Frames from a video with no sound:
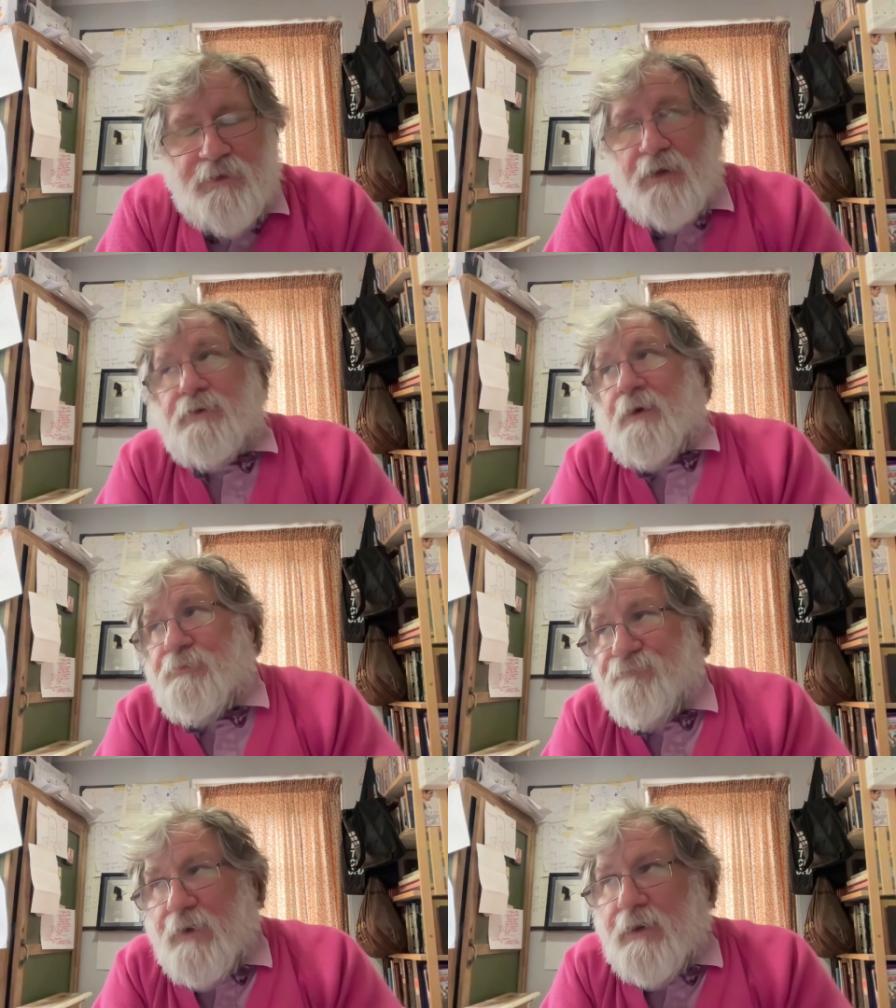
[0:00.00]

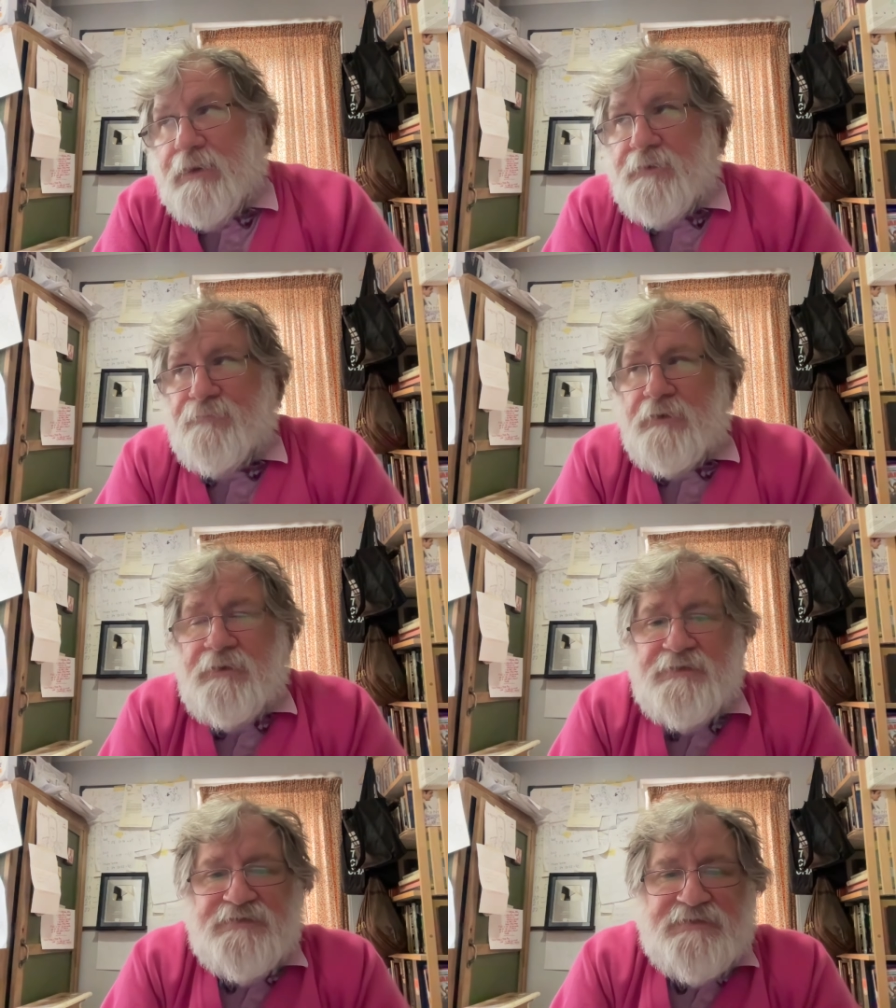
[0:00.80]
Number five
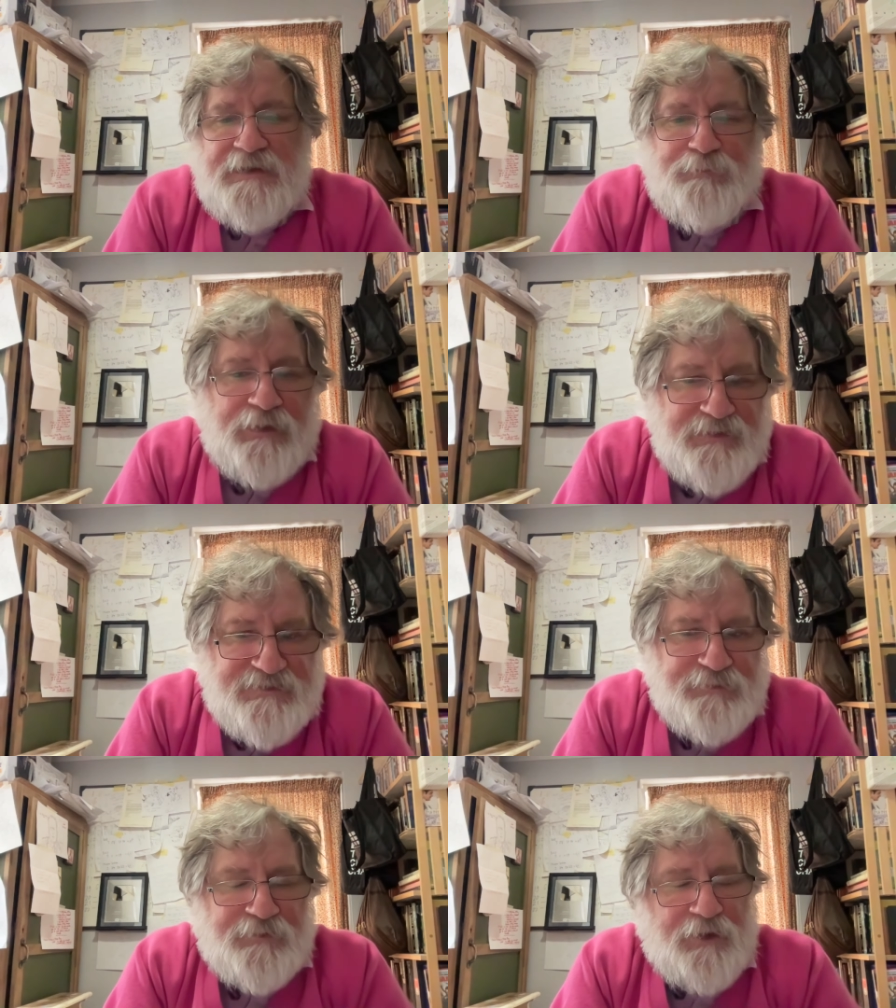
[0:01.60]
is the
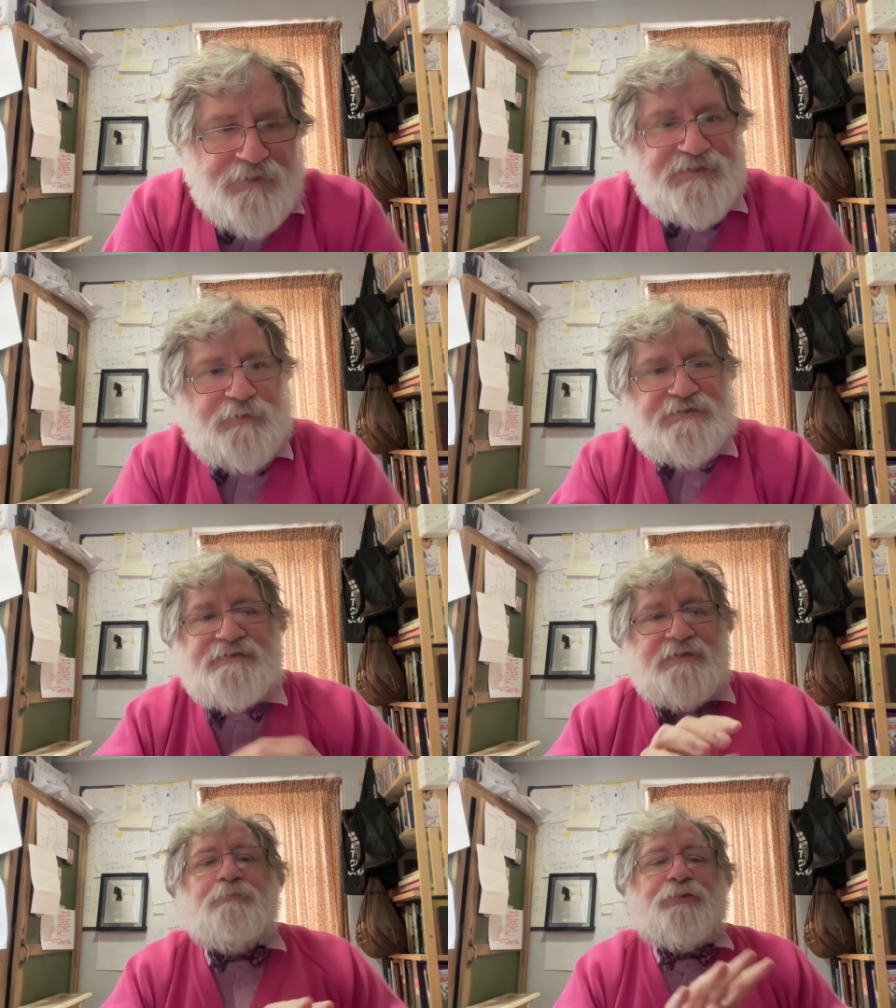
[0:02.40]
political
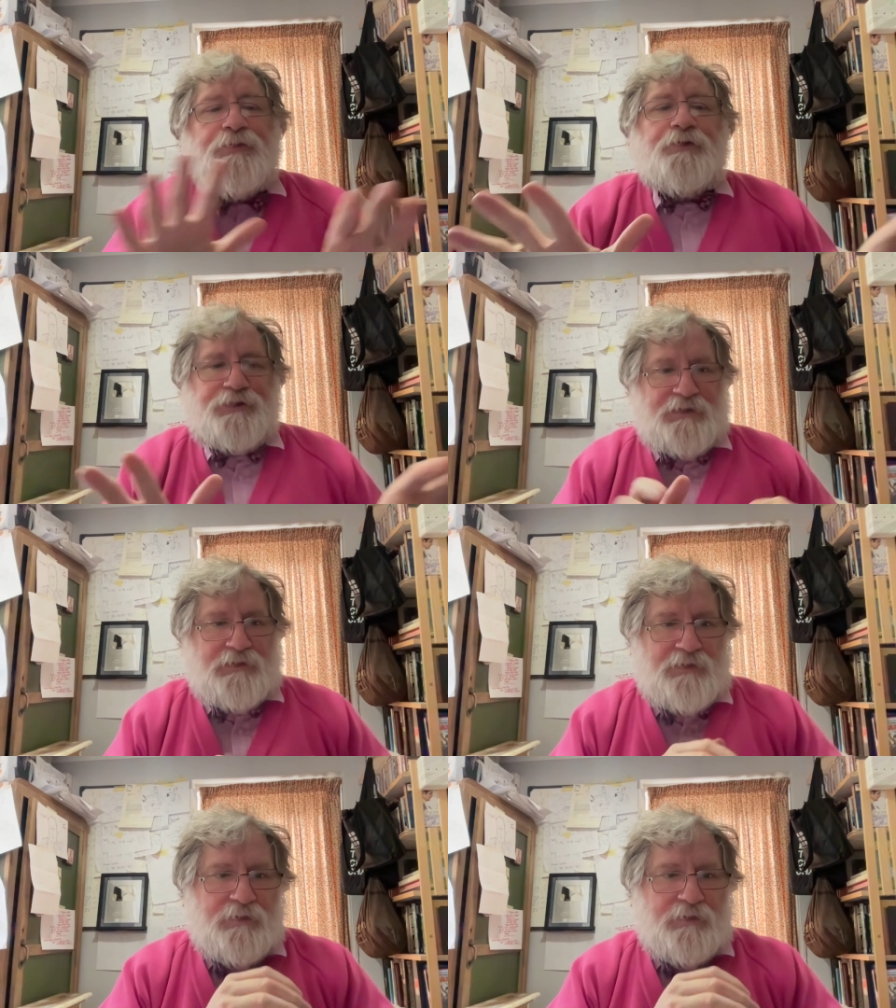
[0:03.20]
consequences, the broader